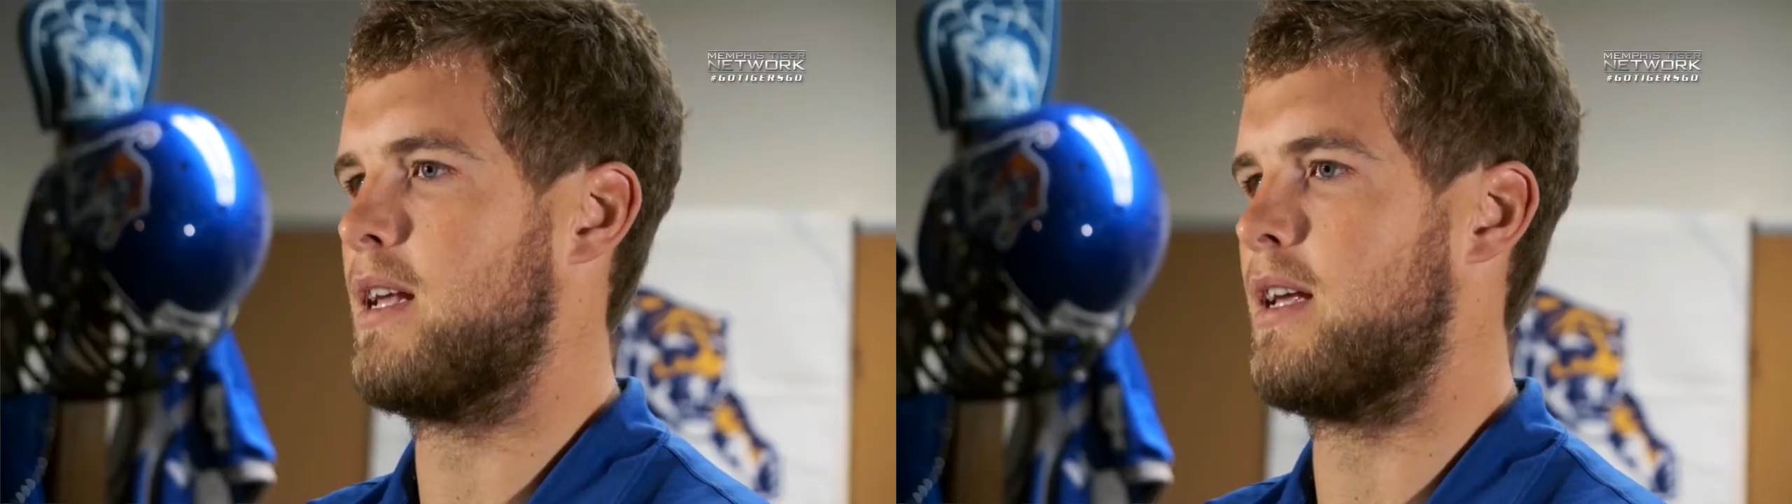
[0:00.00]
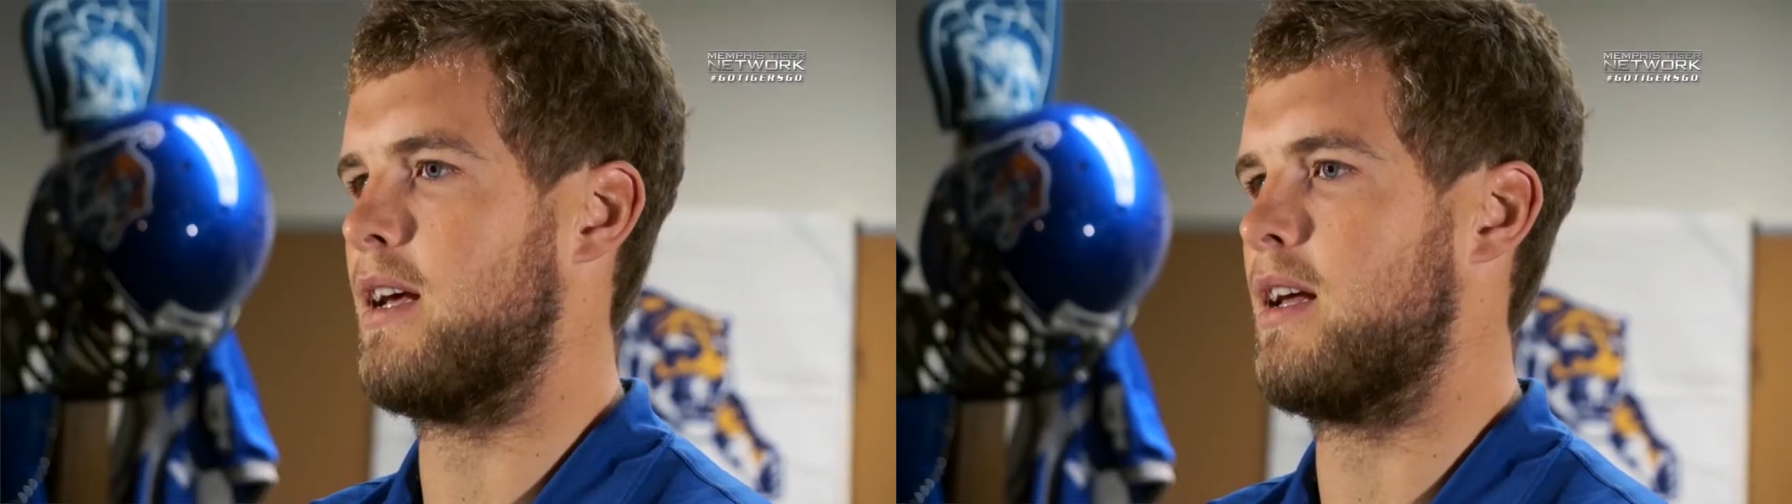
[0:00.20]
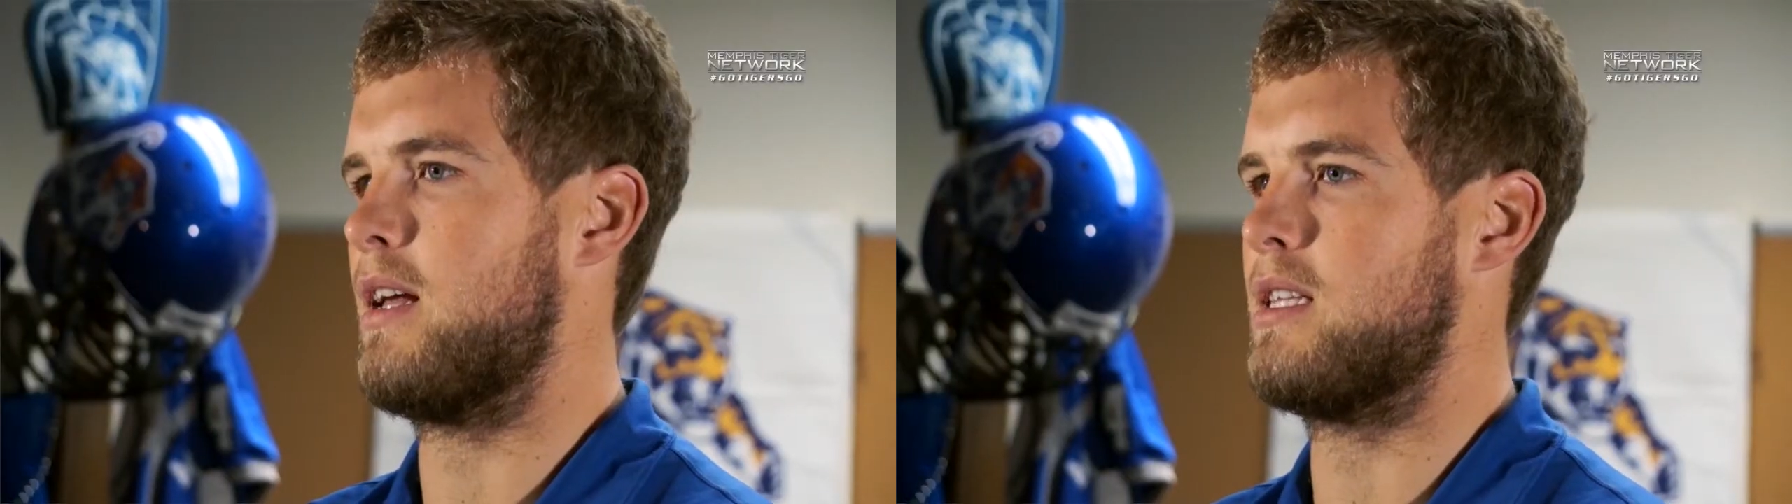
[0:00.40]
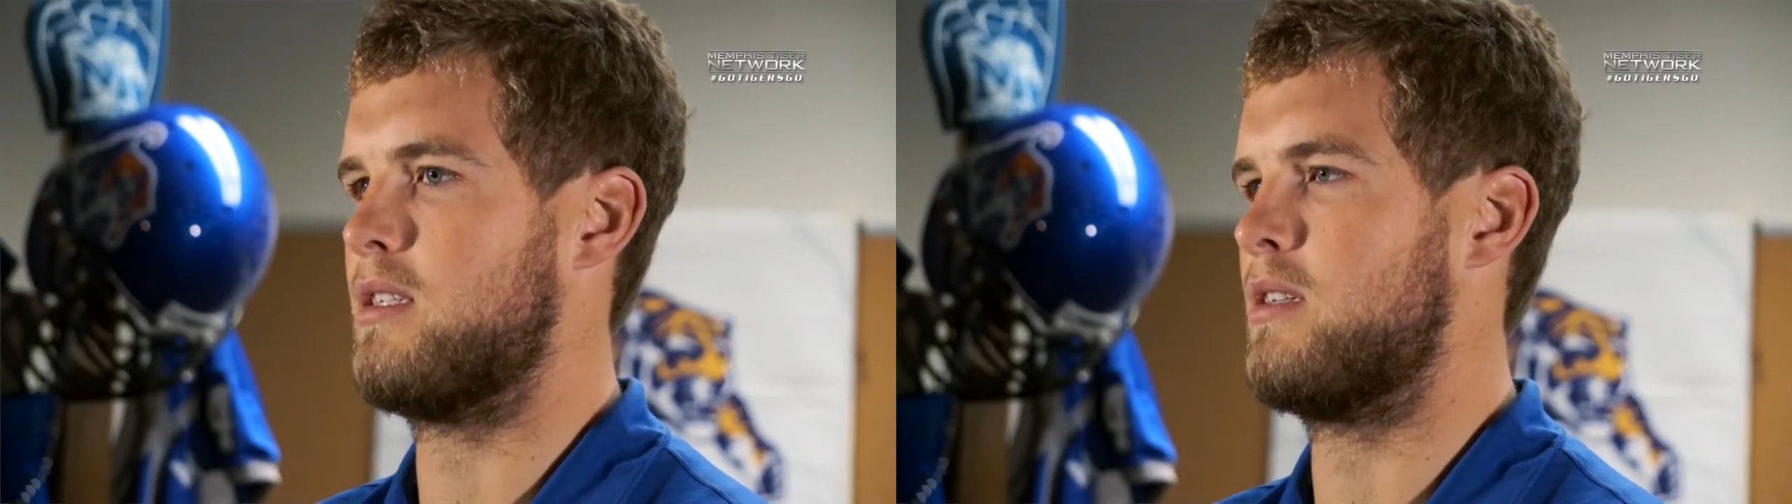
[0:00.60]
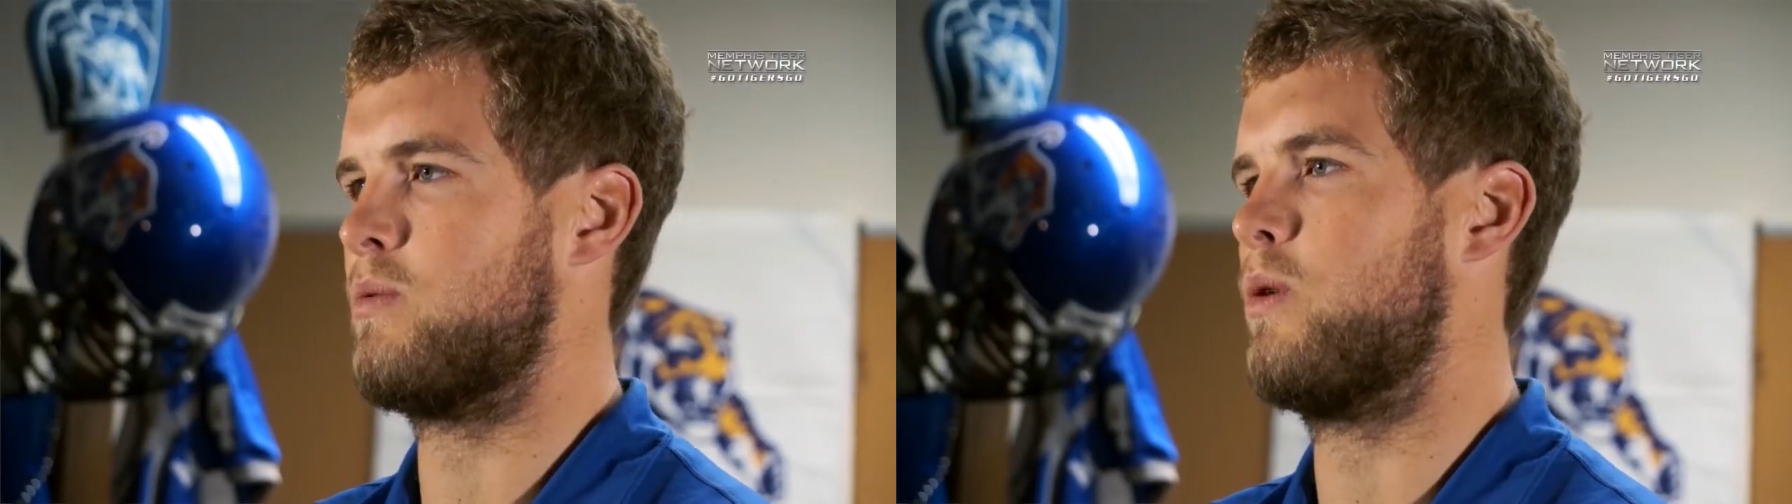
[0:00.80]
yeah, as it
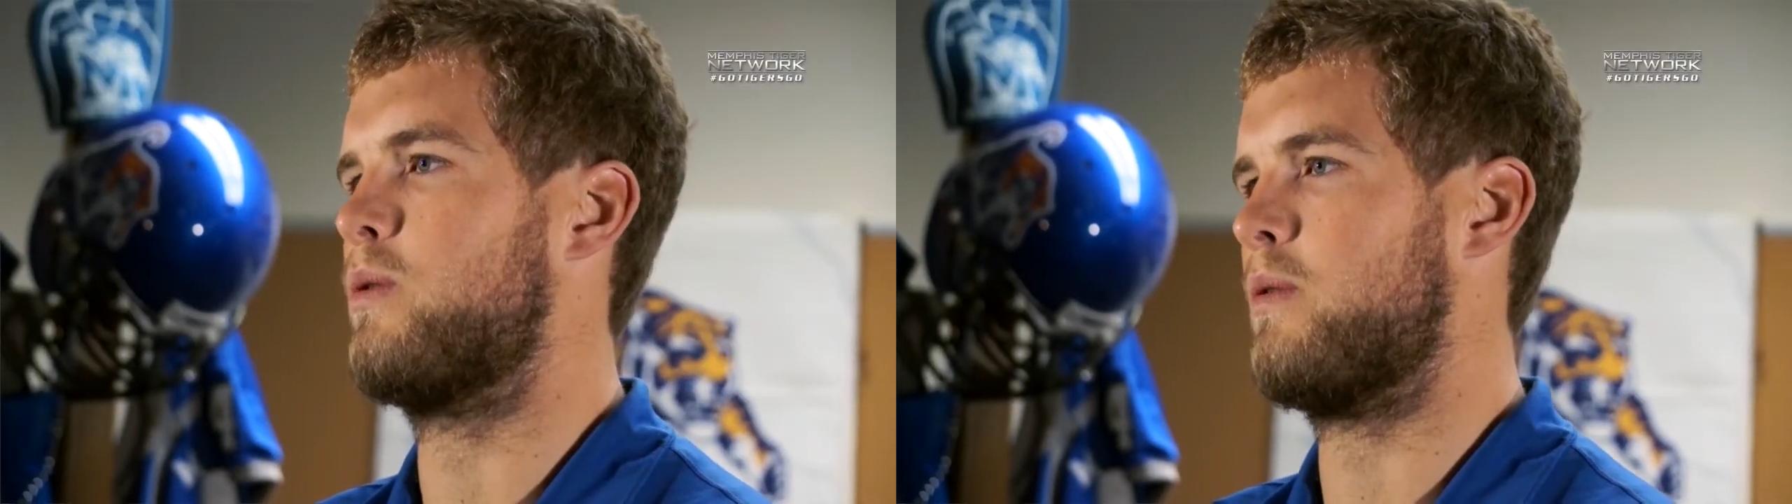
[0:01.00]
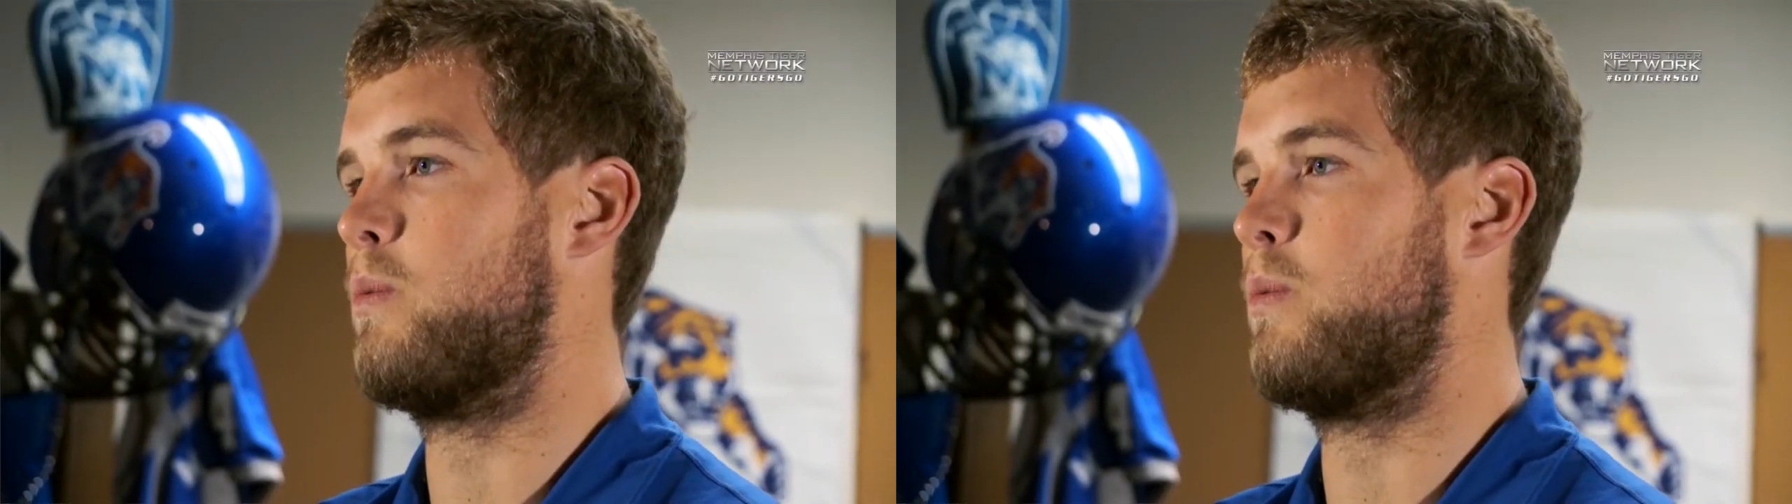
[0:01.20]
was a reward,